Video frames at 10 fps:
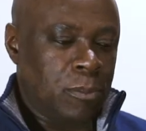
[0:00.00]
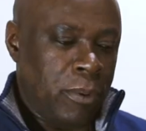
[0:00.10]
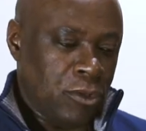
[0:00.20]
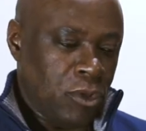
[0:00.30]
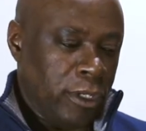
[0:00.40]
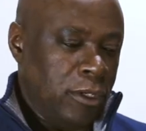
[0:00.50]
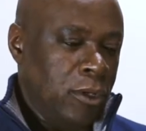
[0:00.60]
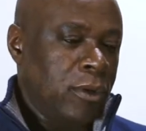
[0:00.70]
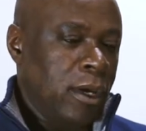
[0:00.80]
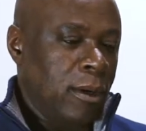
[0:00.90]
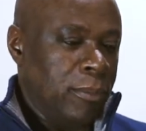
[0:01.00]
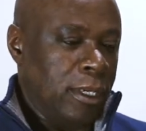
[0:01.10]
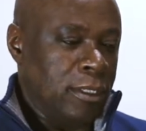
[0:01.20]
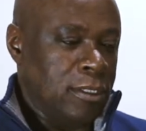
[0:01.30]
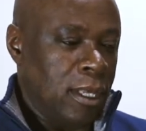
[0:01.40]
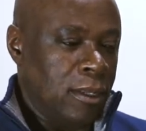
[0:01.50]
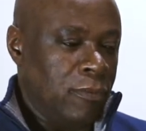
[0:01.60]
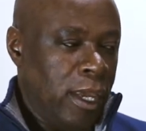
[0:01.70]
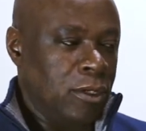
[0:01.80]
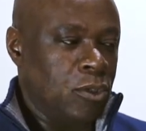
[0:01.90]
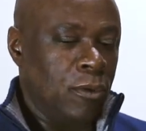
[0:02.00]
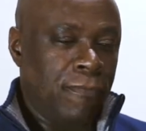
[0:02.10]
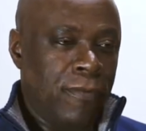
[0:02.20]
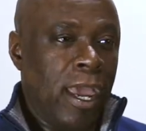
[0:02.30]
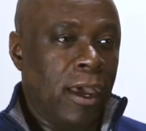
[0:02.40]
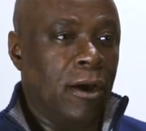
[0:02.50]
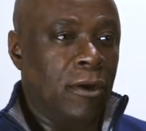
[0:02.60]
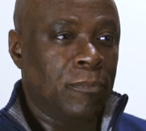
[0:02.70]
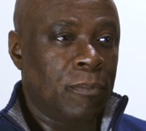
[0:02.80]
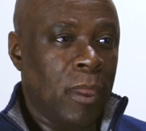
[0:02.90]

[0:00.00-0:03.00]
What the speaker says: especially new companies. They do fail